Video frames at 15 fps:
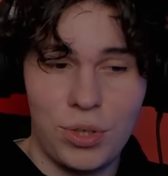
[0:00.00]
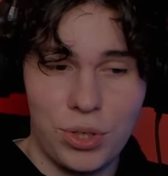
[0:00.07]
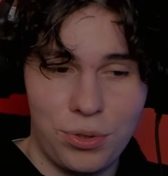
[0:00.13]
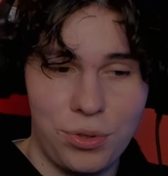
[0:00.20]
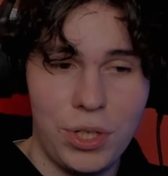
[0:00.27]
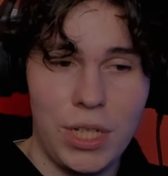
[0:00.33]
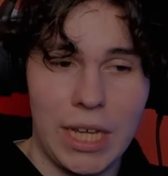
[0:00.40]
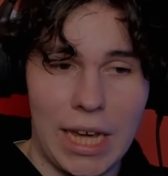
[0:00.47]

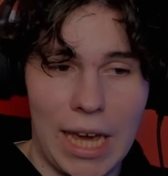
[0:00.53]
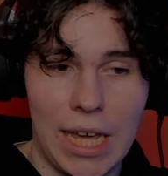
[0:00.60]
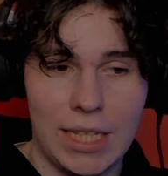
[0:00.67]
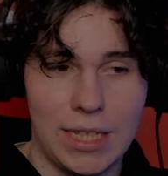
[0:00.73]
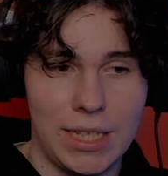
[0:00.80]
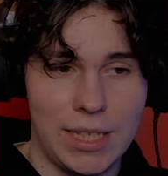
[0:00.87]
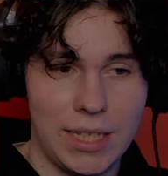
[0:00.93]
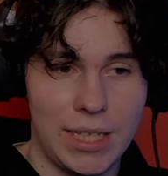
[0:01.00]
truly
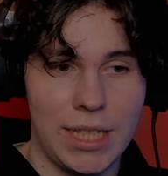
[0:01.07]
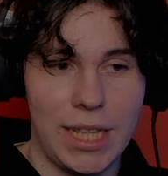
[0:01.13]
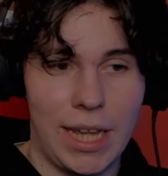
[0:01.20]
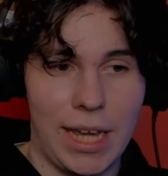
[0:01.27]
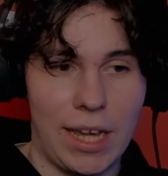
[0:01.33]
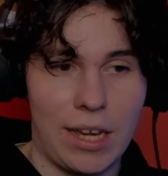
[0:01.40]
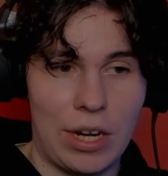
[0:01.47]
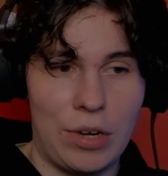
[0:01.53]
is
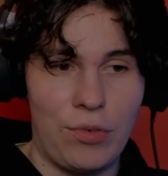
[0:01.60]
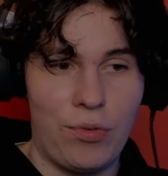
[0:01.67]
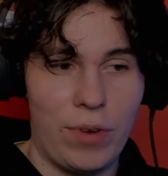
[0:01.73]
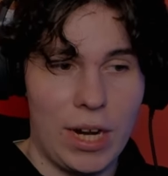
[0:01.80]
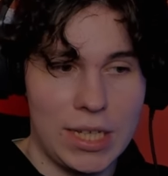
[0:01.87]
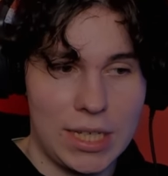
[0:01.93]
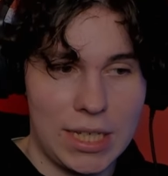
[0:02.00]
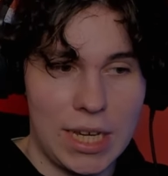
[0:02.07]
like
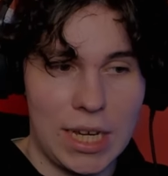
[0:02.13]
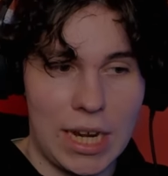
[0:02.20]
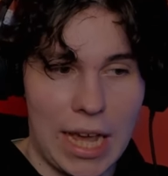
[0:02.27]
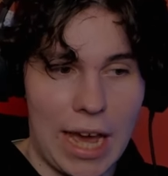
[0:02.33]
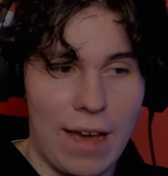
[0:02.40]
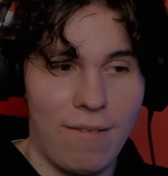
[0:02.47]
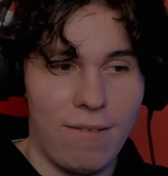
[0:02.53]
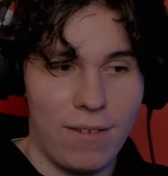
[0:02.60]
risking
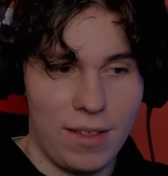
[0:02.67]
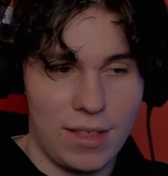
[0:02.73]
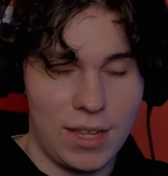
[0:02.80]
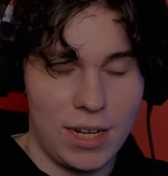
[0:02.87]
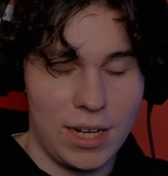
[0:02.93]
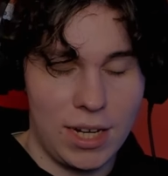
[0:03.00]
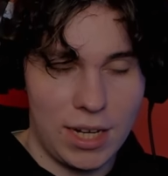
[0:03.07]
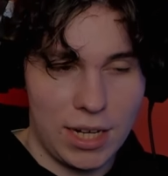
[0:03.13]

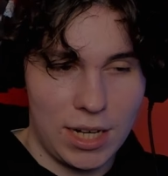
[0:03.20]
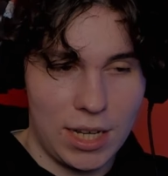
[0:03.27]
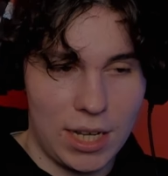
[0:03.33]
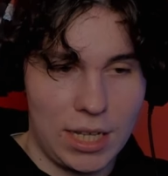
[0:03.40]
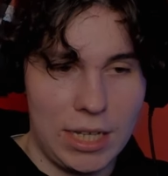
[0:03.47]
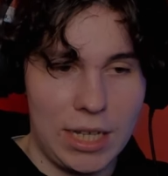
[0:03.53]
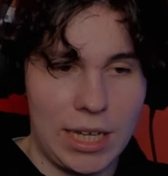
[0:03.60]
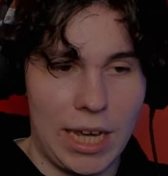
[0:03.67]
everything
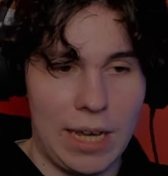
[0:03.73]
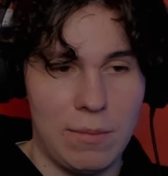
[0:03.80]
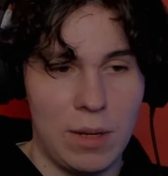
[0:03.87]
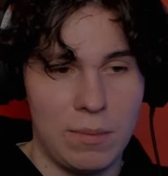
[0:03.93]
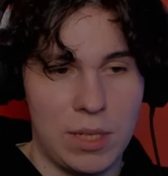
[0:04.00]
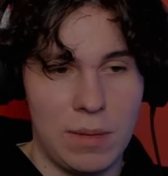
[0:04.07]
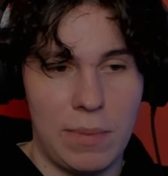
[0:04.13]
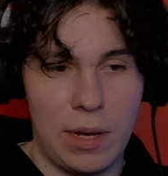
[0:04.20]
he came
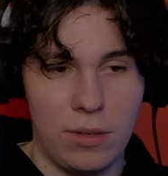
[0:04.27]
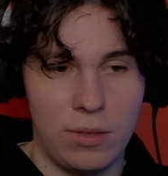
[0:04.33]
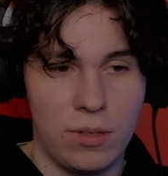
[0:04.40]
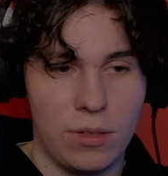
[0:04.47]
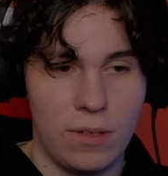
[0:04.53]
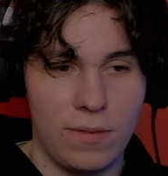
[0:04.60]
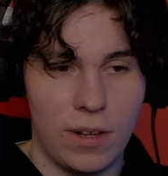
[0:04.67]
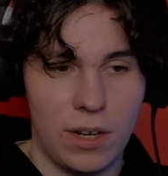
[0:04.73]
up to pelt
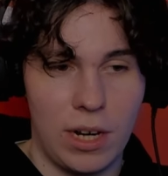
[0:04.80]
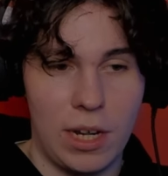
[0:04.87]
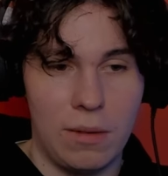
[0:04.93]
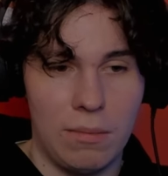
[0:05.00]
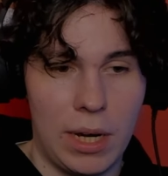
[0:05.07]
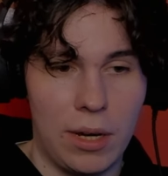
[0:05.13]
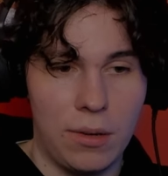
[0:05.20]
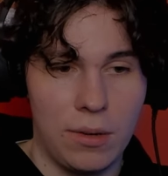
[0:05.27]
over
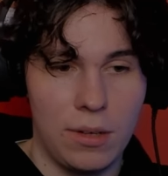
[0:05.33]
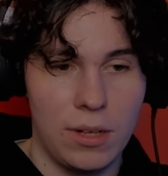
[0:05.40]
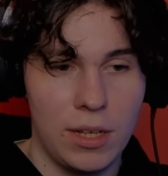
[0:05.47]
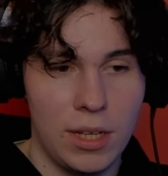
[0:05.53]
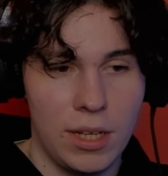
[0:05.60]
and built.